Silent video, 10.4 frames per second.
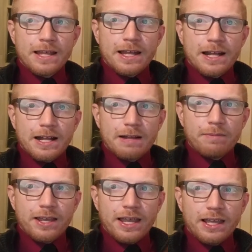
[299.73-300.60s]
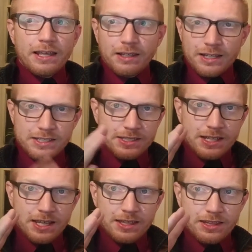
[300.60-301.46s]
And let's
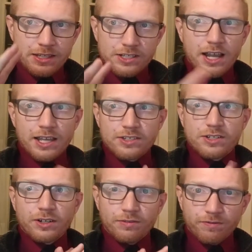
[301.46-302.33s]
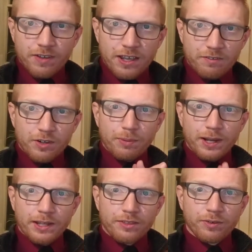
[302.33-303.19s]
say that the Giants are favored
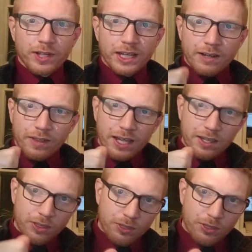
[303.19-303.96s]
by 3. Now that